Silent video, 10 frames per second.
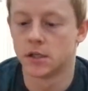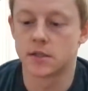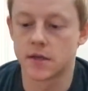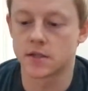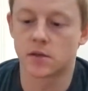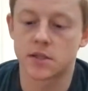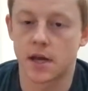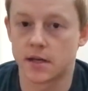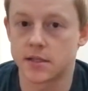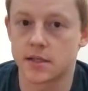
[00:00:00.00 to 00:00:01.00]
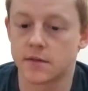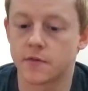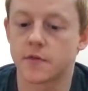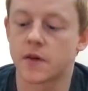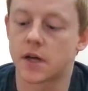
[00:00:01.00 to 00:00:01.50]
So as an
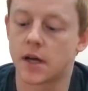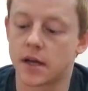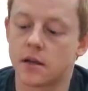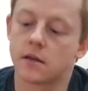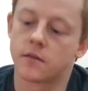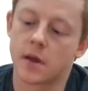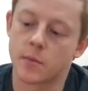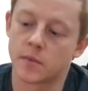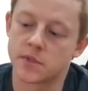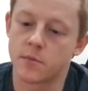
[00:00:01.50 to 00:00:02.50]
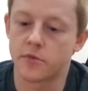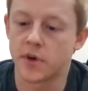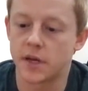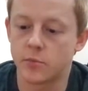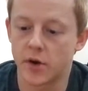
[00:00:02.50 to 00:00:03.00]
alternative I came up with some
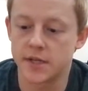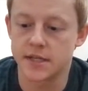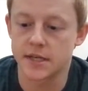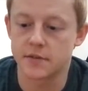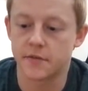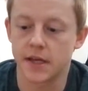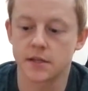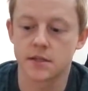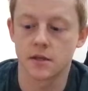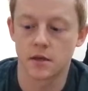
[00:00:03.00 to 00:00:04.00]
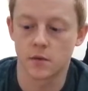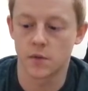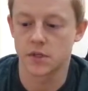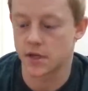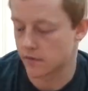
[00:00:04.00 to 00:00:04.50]
3D printed feet
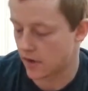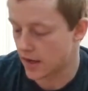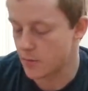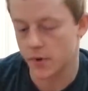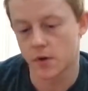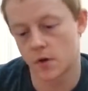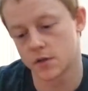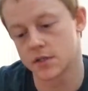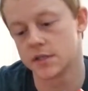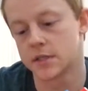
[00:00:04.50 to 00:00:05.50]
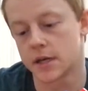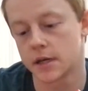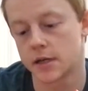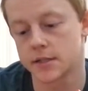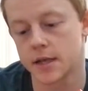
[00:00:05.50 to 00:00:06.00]
which kind of clip onto the
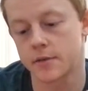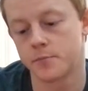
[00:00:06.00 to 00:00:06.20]
design like so.